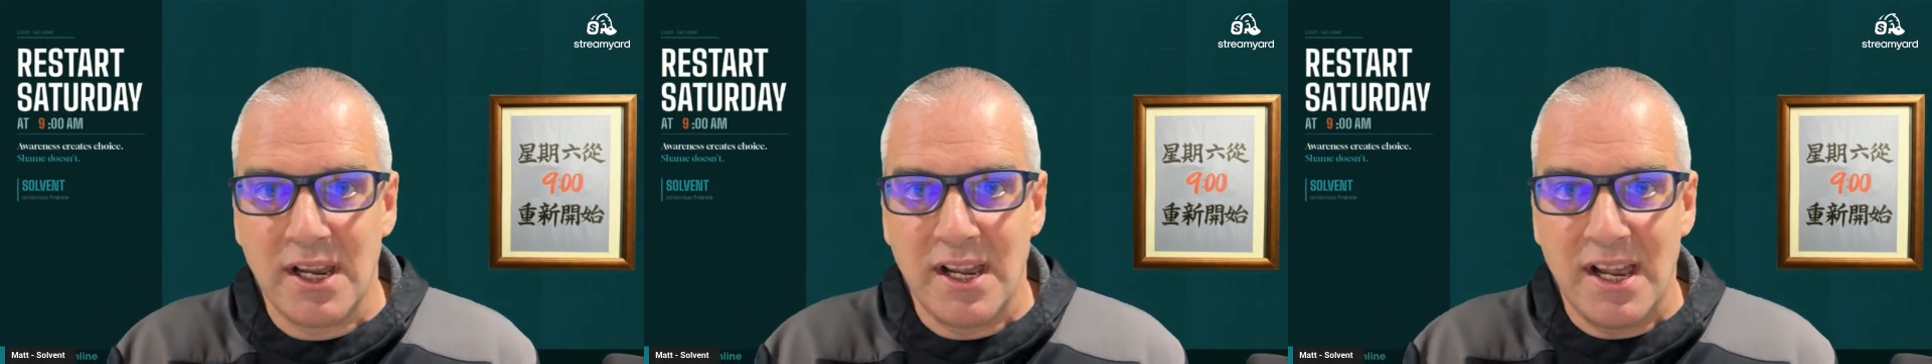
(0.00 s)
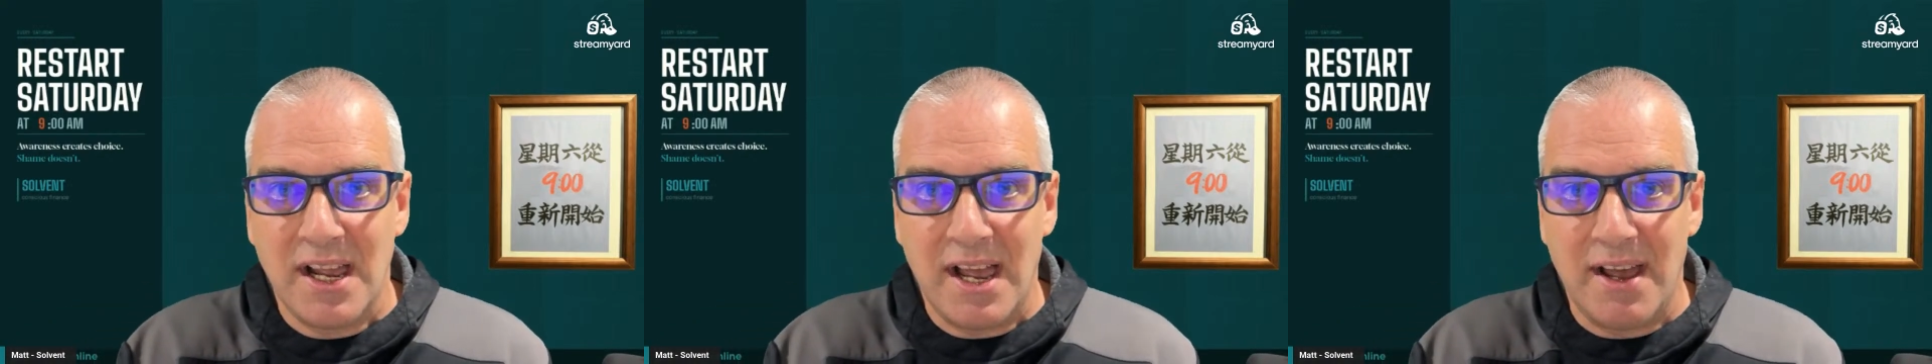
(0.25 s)

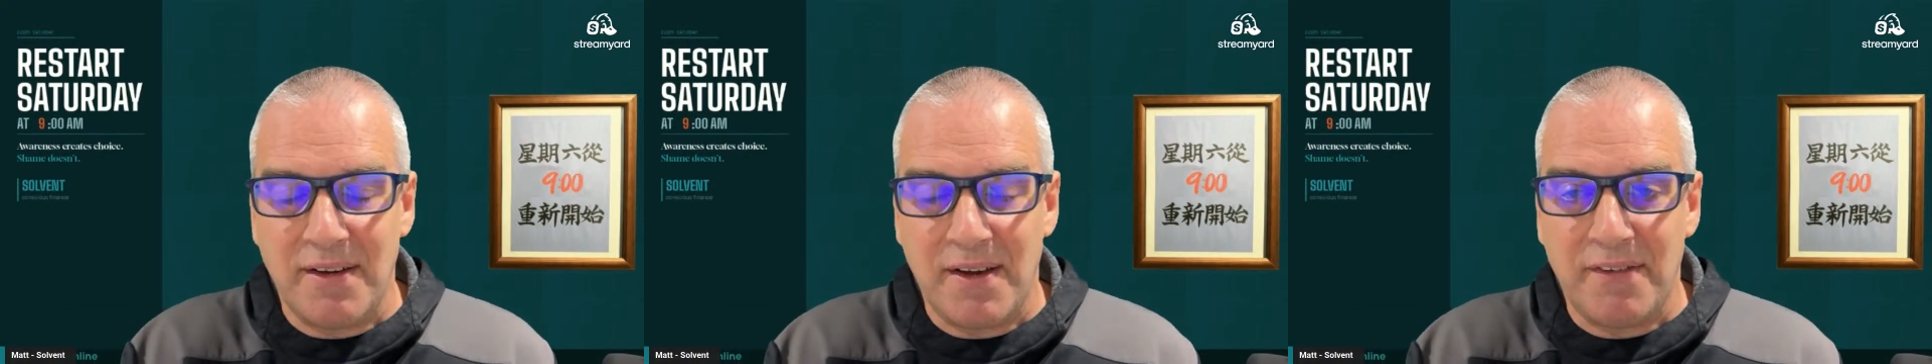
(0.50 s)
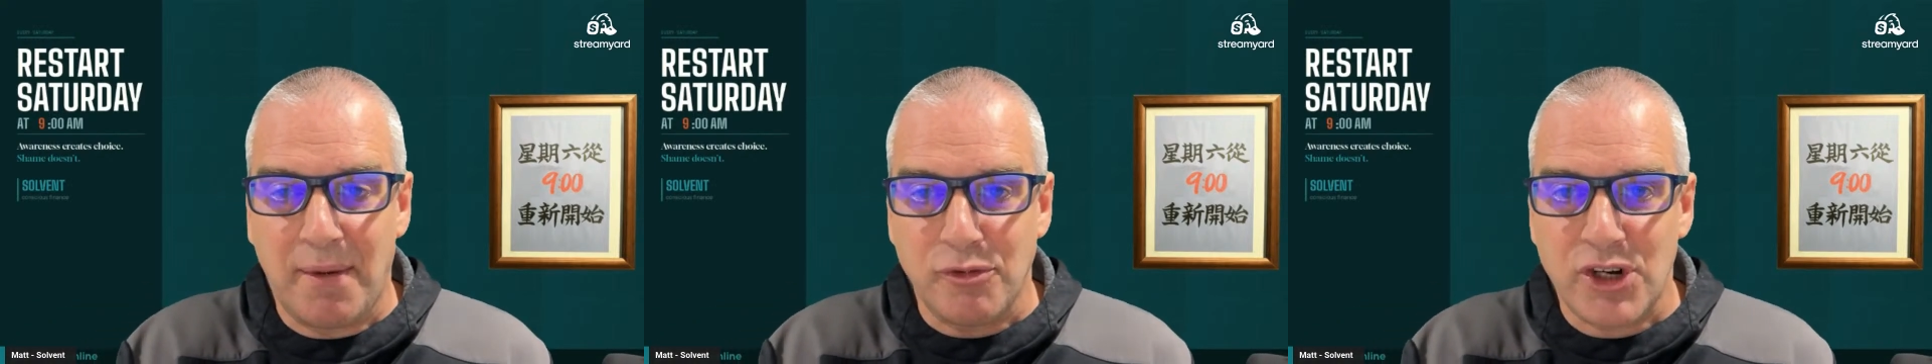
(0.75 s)
If
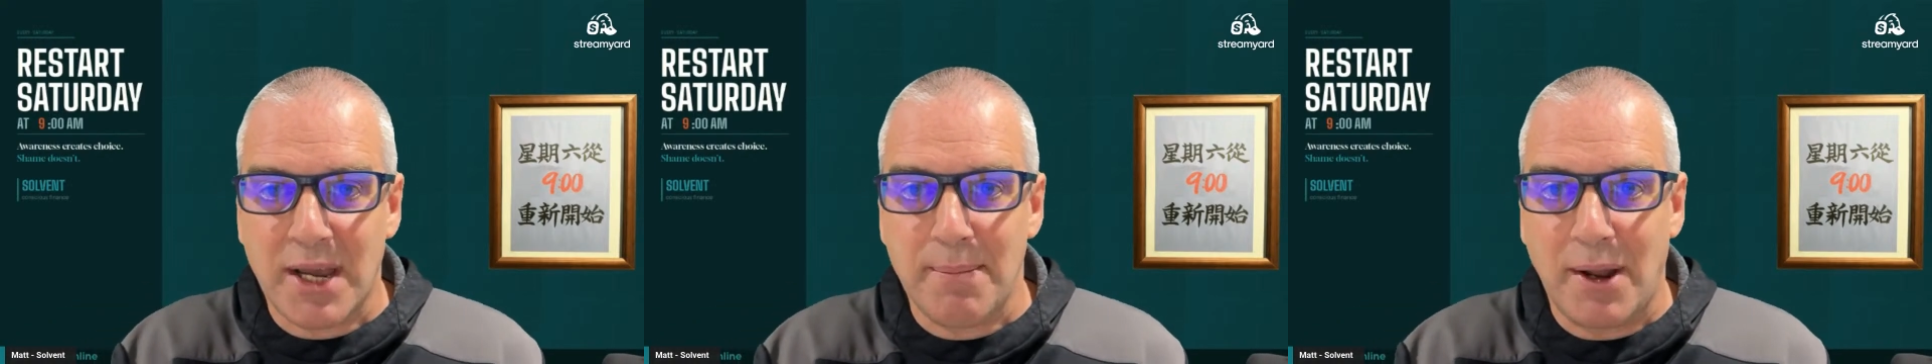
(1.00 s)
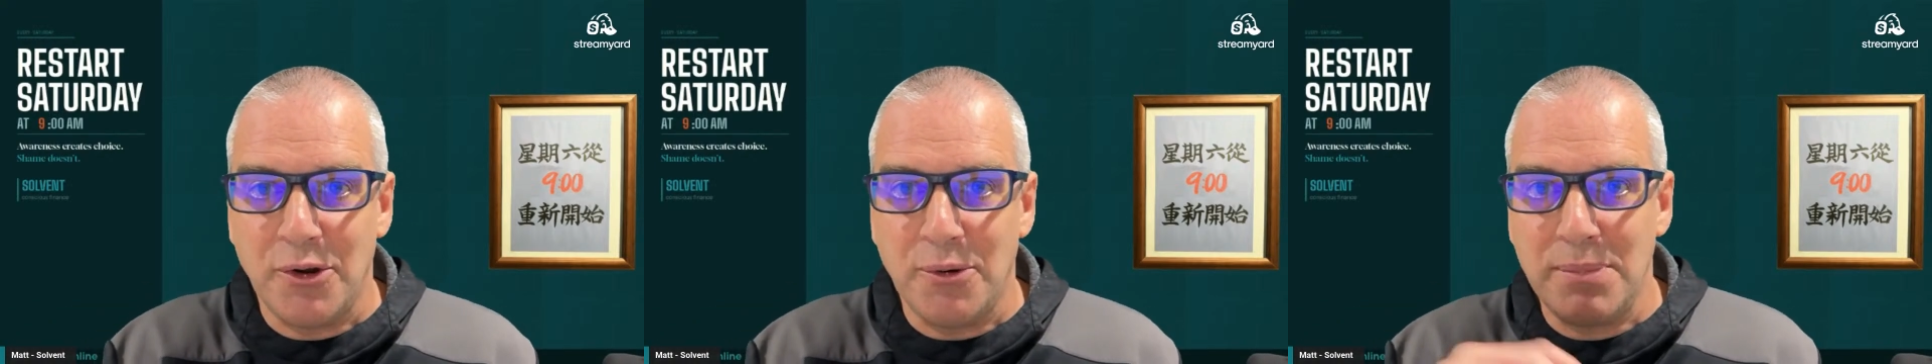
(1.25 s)
I'm tracking my
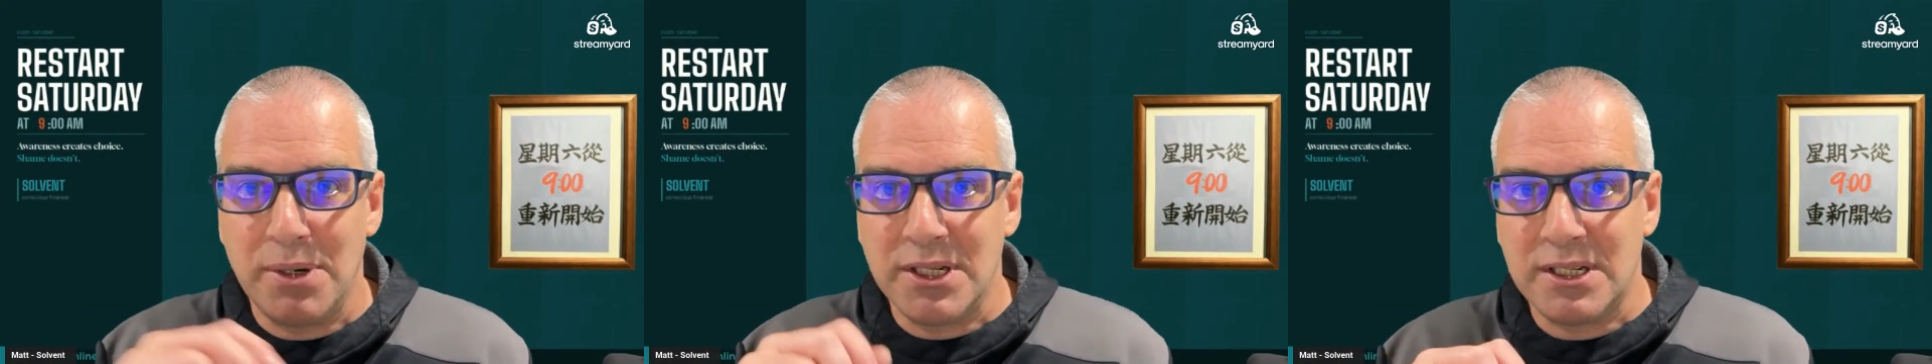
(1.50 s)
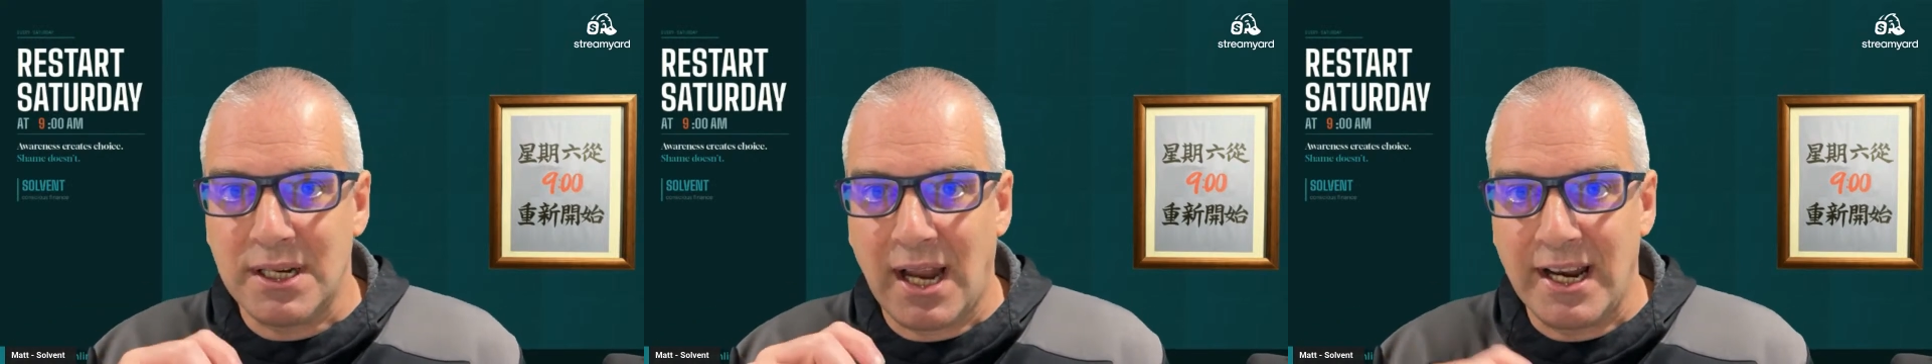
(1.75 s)

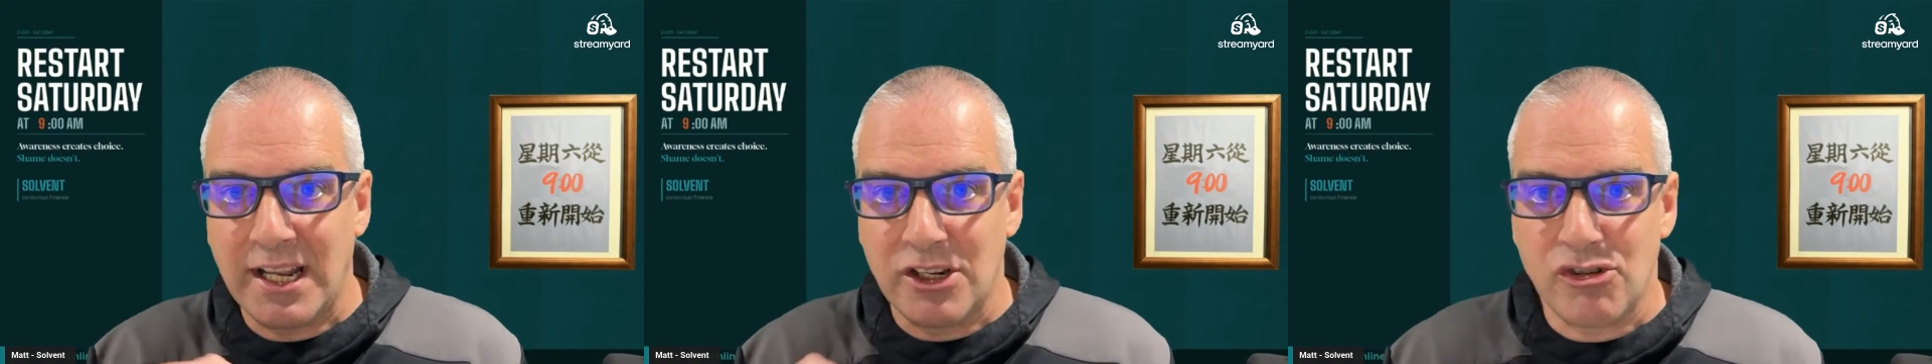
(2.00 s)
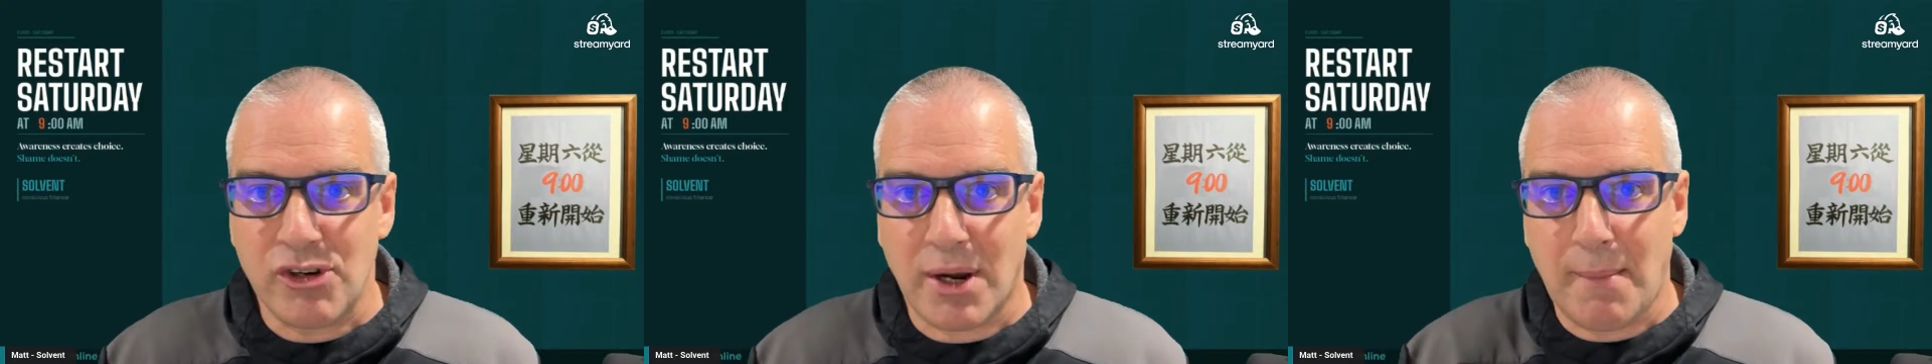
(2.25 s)
numbers, I need to
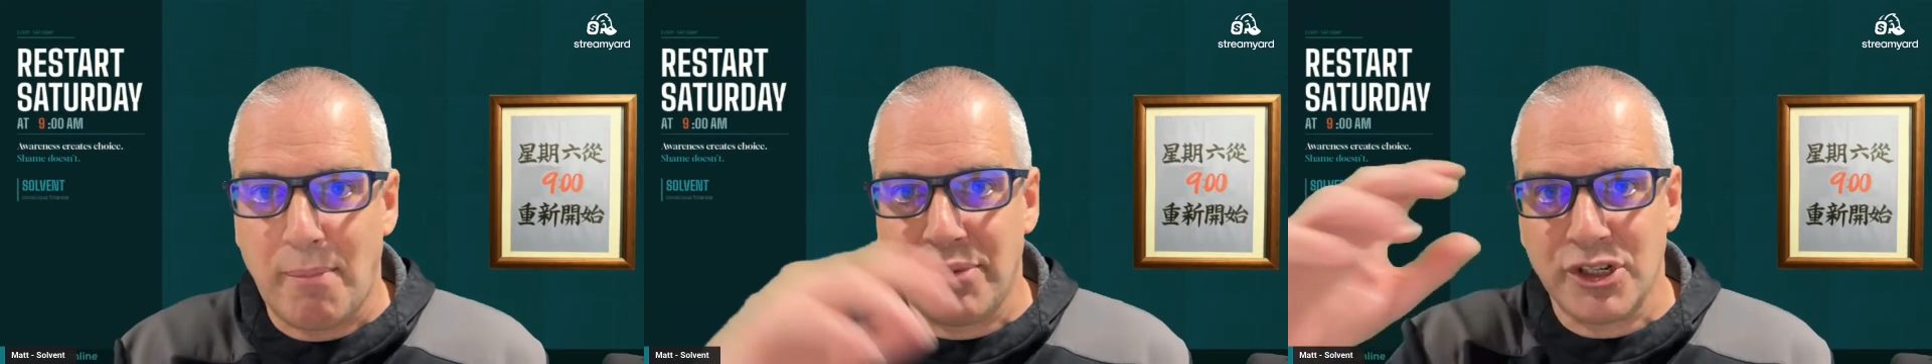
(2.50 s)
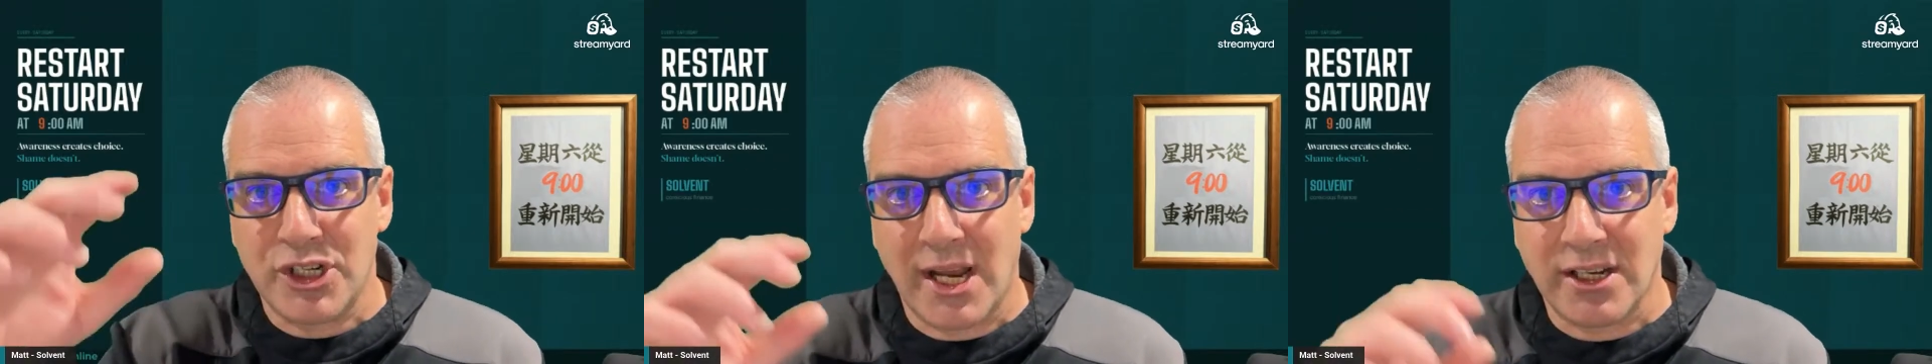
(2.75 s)
track my
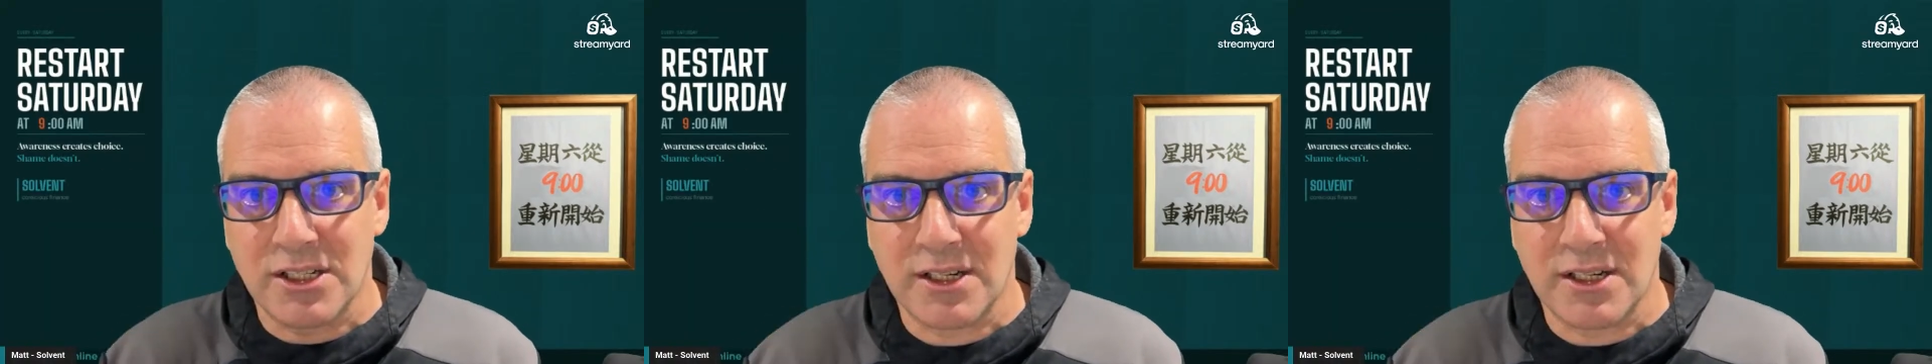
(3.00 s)
projects.